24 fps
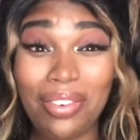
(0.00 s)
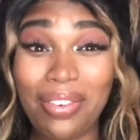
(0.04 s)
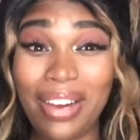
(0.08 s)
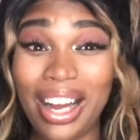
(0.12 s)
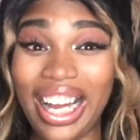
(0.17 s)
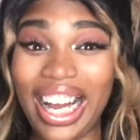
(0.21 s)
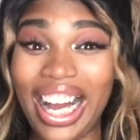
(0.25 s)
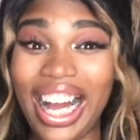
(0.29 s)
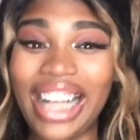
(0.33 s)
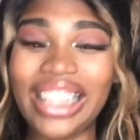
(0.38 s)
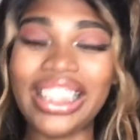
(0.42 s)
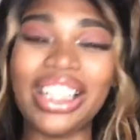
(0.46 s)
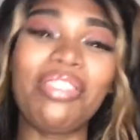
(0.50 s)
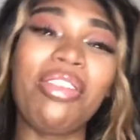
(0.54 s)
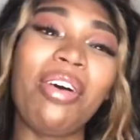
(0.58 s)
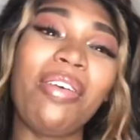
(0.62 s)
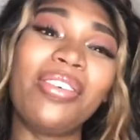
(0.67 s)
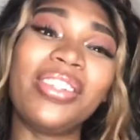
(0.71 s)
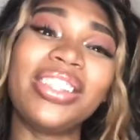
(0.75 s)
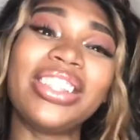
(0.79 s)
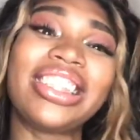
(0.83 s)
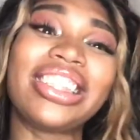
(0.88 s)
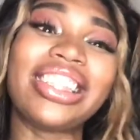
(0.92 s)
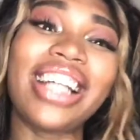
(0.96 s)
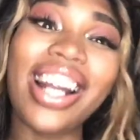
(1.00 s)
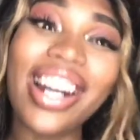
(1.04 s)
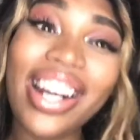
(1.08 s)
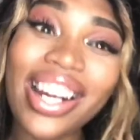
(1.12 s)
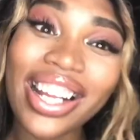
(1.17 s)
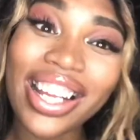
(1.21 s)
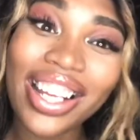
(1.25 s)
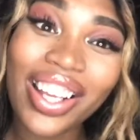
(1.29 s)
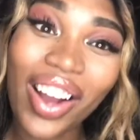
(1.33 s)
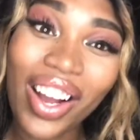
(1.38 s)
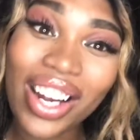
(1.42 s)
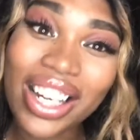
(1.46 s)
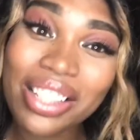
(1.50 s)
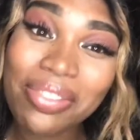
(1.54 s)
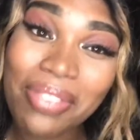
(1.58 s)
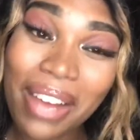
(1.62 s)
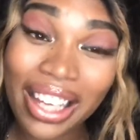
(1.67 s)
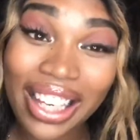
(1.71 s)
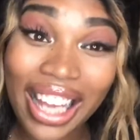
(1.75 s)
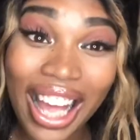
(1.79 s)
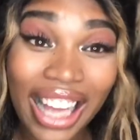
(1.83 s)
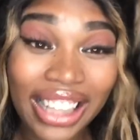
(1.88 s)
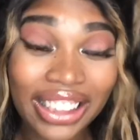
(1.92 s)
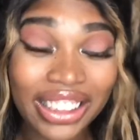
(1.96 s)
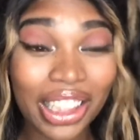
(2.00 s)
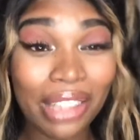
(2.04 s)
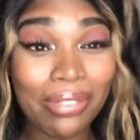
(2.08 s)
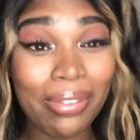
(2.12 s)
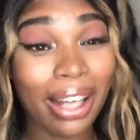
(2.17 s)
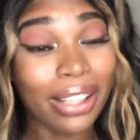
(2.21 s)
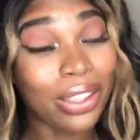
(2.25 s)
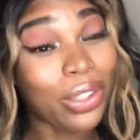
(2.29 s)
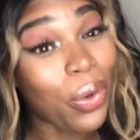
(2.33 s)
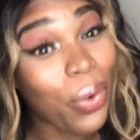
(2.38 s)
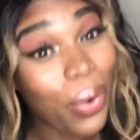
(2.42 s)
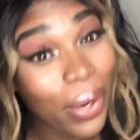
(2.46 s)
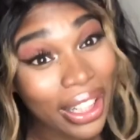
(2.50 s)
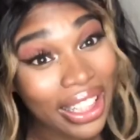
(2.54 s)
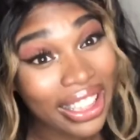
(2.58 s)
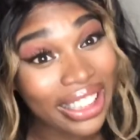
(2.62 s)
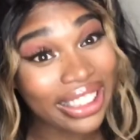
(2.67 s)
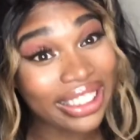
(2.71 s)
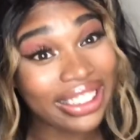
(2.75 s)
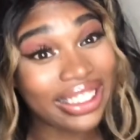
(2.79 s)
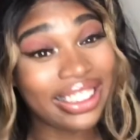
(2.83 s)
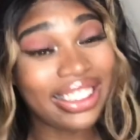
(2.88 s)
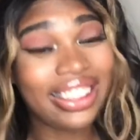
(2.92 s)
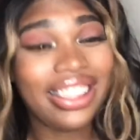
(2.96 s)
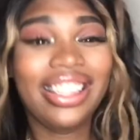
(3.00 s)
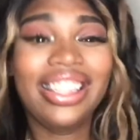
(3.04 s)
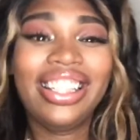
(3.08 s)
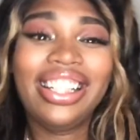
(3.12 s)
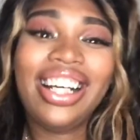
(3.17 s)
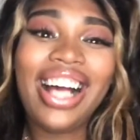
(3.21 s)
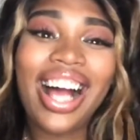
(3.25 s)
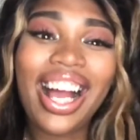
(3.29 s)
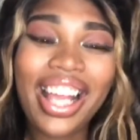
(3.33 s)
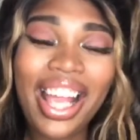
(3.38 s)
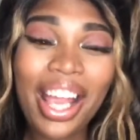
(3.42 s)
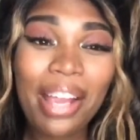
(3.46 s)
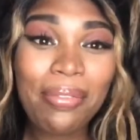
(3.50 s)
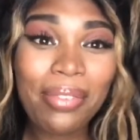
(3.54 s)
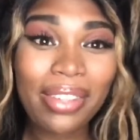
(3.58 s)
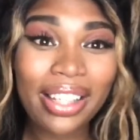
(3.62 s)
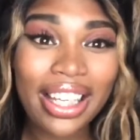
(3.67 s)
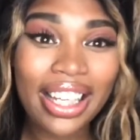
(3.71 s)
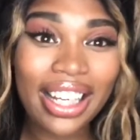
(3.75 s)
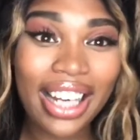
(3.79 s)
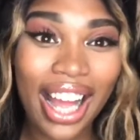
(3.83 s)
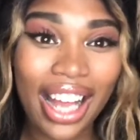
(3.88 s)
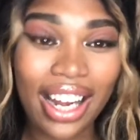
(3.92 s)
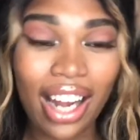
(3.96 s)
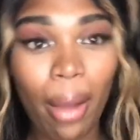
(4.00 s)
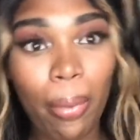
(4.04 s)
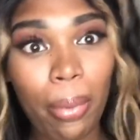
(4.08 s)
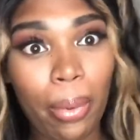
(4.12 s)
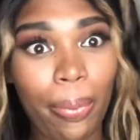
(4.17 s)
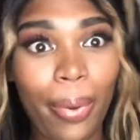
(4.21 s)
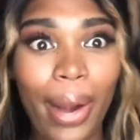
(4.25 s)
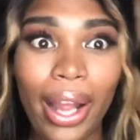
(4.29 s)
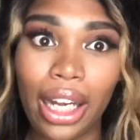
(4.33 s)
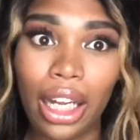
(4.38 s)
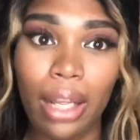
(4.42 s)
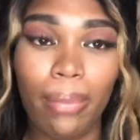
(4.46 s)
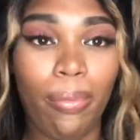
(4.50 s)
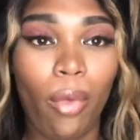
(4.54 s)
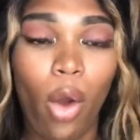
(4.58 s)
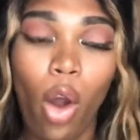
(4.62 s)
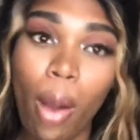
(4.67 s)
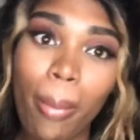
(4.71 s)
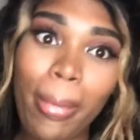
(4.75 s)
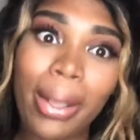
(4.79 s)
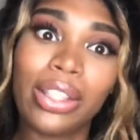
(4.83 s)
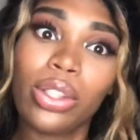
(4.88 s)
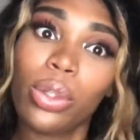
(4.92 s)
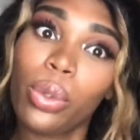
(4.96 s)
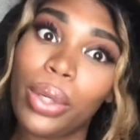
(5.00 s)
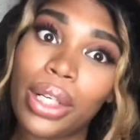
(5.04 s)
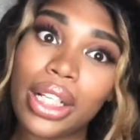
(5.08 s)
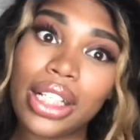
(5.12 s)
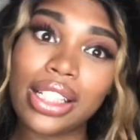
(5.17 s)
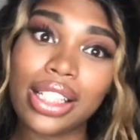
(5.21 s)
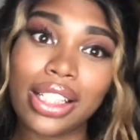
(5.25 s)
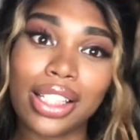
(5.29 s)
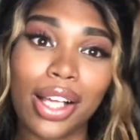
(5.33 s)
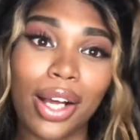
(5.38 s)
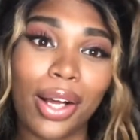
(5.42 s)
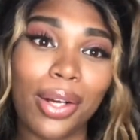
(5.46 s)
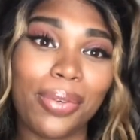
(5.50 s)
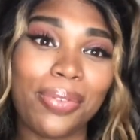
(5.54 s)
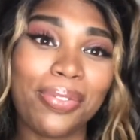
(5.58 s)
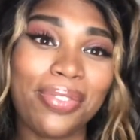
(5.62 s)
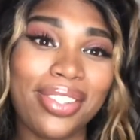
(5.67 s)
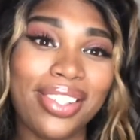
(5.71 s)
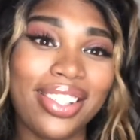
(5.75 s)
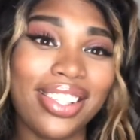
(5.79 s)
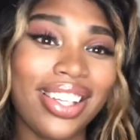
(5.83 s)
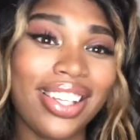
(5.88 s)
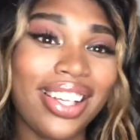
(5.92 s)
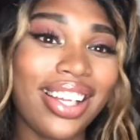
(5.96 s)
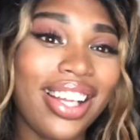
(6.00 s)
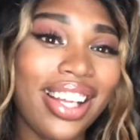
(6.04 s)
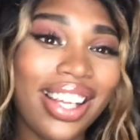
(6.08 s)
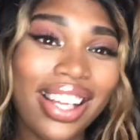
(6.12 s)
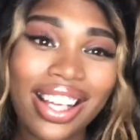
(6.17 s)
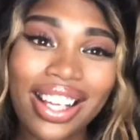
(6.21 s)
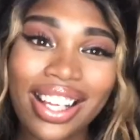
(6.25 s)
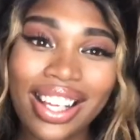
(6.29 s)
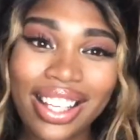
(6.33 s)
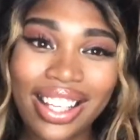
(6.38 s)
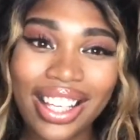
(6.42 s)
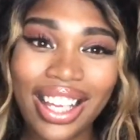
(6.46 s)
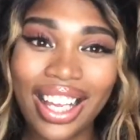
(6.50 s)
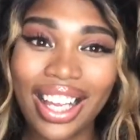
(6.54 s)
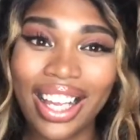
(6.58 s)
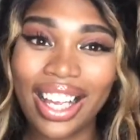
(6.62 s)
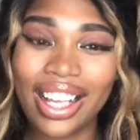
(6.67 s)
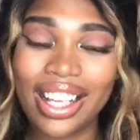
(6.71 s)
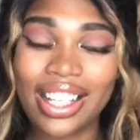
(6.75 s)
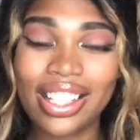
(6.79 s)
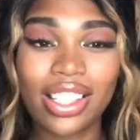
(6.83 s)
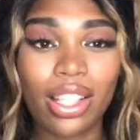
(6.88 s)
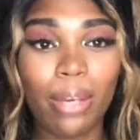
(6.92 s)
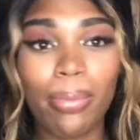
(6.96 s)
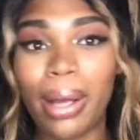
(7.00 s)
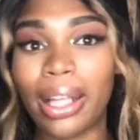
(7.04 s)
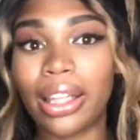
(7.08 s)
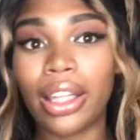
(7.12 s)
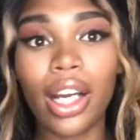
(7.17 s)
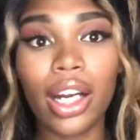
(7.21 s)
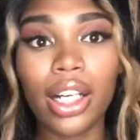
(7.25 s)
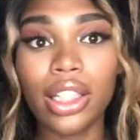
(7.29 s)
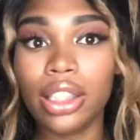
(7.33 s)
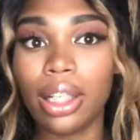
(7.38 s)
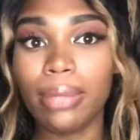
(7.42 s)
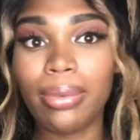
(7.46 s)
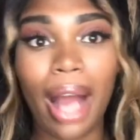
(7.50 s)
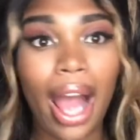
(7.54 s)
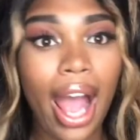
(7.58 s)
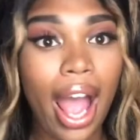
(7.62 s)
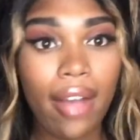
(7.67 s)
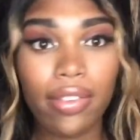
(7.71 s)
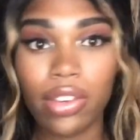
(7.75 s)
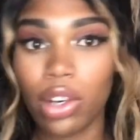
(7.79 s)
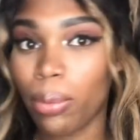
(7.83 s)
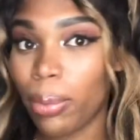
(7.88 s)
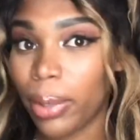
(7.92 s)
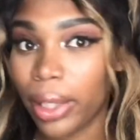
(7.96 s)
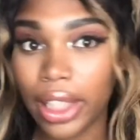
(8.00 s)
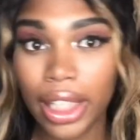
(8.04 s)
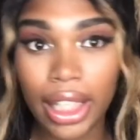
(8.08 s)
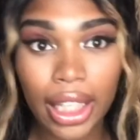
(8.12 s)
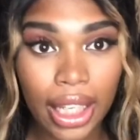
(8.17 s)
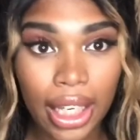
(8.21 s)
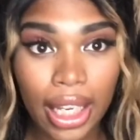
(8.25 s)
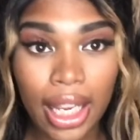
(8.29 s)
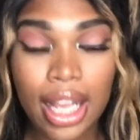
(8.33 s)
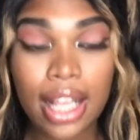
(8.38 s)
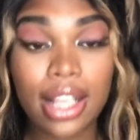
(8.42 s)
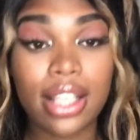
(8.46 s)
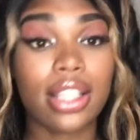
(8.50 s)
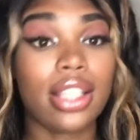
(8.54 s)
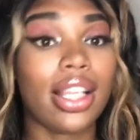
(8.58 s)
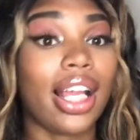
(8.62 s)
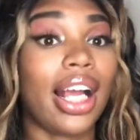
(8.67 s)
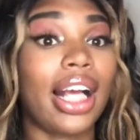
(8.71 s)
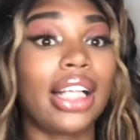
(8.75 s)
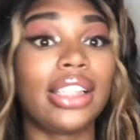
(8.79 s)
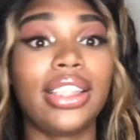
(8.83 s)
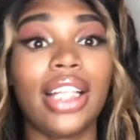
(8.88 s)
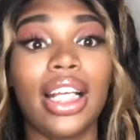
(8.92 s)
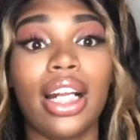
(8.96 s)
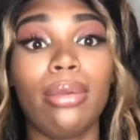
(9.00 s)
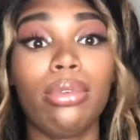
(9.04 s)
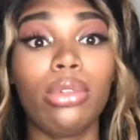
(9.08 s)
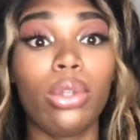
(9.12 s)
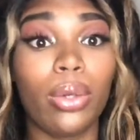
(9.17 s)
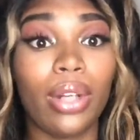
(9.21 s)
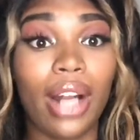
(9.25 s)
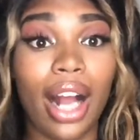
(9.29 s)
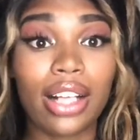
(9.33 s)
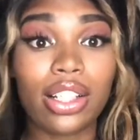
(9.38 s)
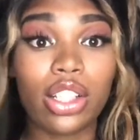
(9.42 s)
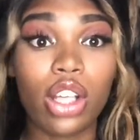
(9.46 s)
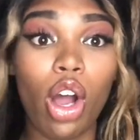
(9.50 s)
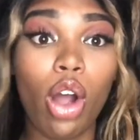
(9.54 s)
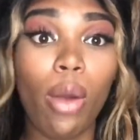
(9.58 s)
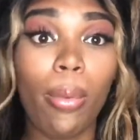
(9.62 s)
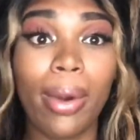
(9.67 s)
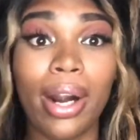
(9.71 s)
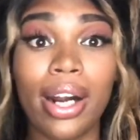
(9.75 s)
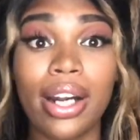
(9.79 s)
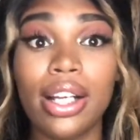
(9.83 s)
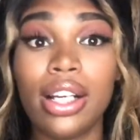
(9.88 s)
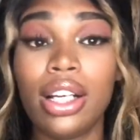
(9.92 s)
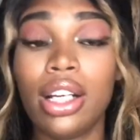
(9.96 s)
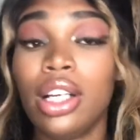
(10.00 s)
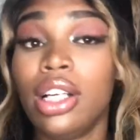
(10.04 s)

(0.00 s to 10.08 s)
Gosh, I'm almost 30, y'all. This is my last year in my 20s. I can't believe that. And I've been pregnant all my 20s. So yeah, so my 30s, I'm not having no more kids. Like I said, I'm doing October.